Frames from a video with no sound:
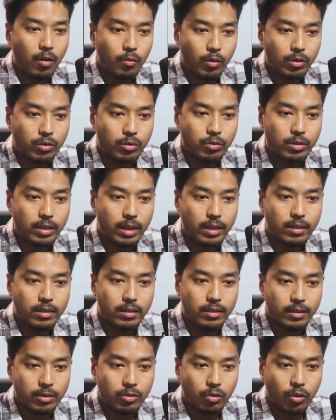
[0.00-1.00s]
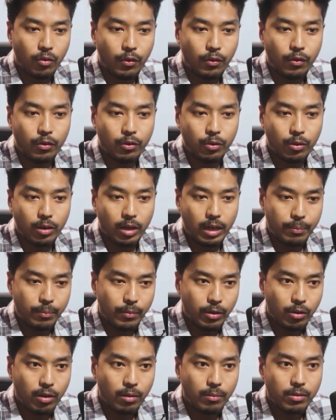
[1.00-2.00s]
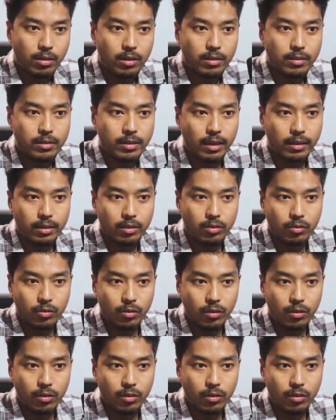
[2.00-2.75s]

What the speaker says: once you set this overflow to clip, you can basically set it